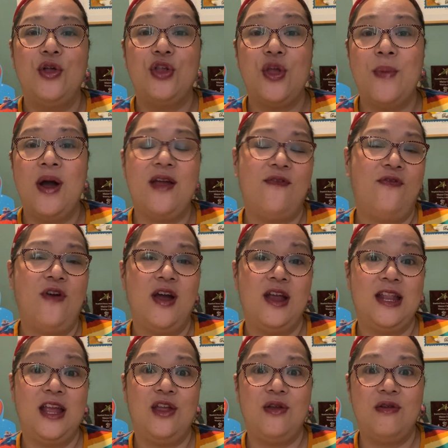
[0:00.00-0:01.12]
you might
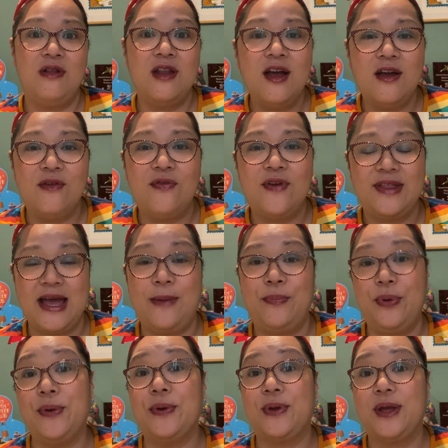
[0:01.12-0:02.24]
find that you love that
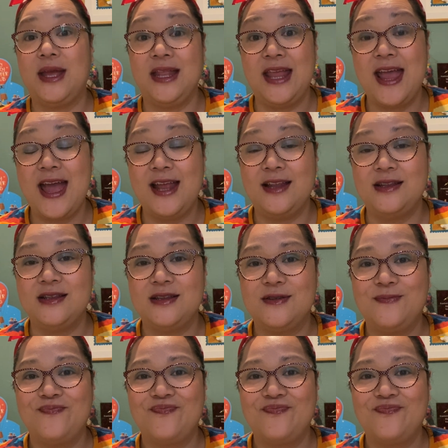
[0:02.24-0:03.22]
book in the end.